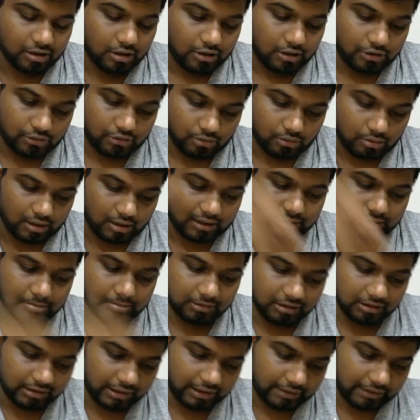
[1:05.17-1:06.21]
So as per
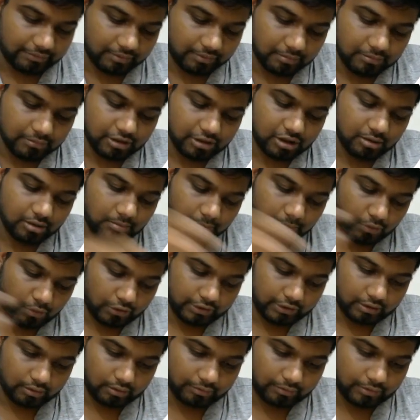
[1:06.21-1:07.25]
the FMGE
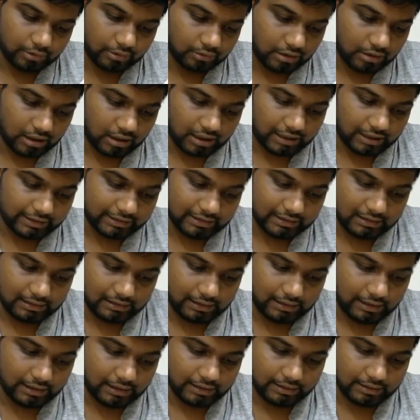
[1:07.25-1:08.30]
point of view, the high yield
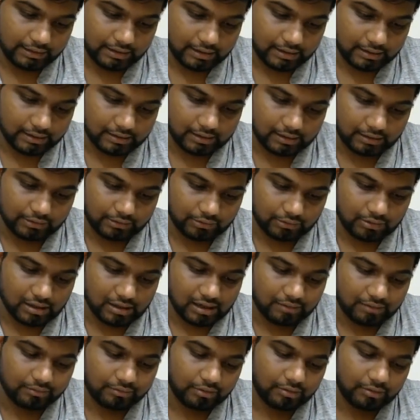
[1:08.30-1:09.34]
areas that you
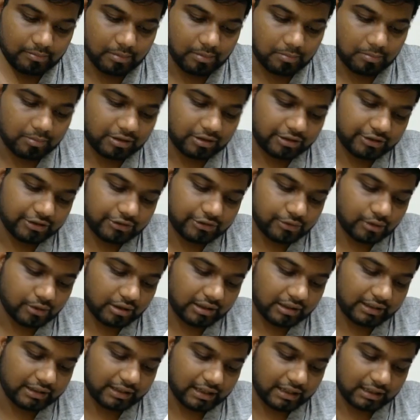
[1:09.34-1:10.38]
have to remember is your
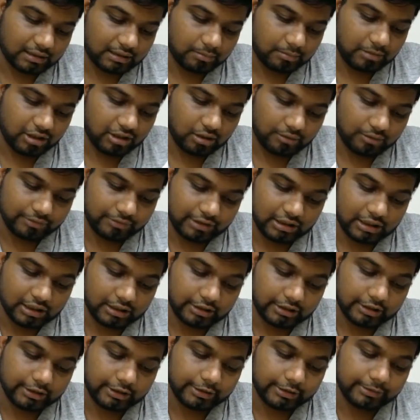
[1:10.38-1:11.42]
anatomy of
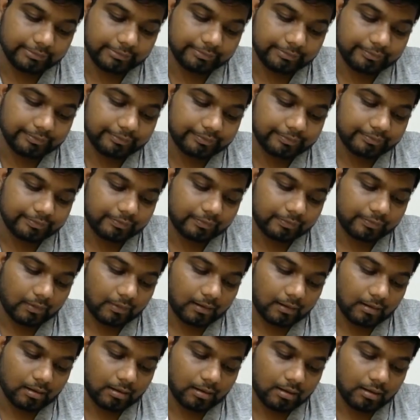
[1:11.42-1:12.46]
ENT,
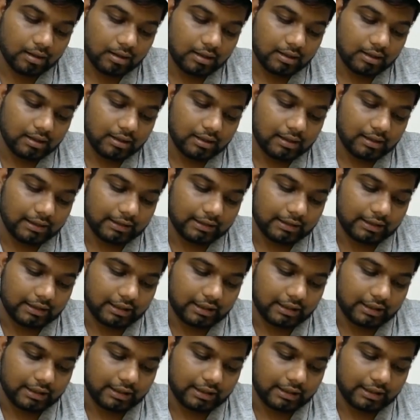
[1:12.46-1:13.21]
and